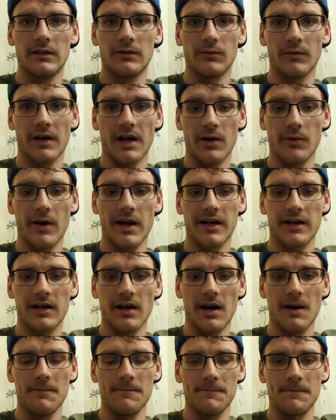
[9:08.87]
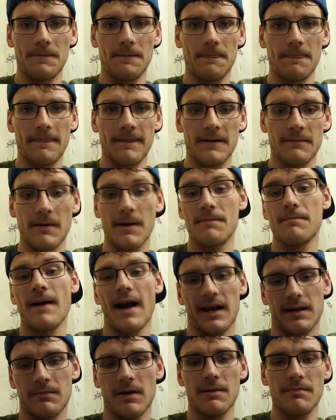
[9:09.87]
when I wake up
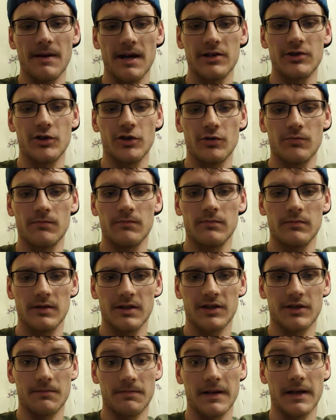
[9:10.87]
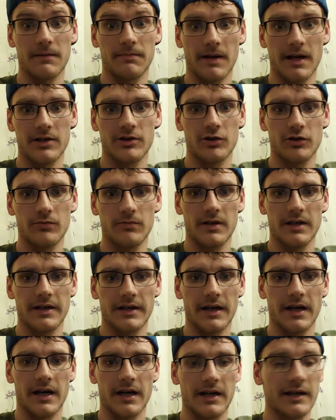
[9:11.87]
back in my bedroom. It's a big bedroom,
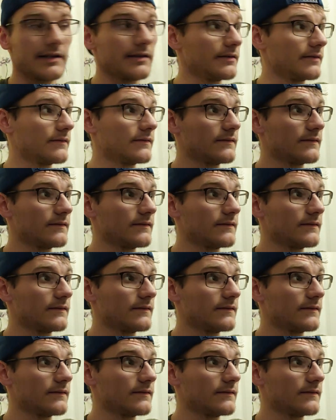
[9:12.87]
and it